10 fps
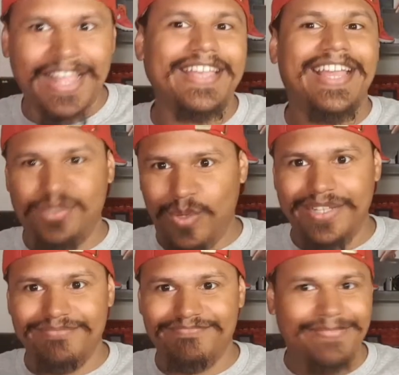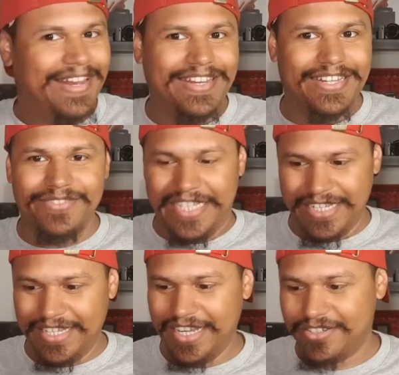Guess what? They didn't give us
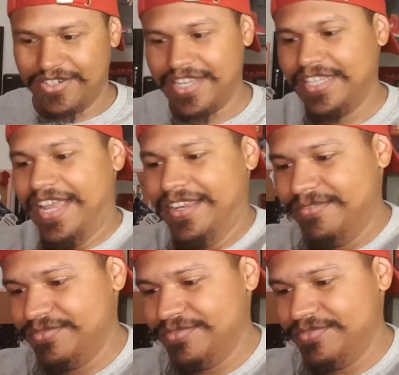anything extra at the end.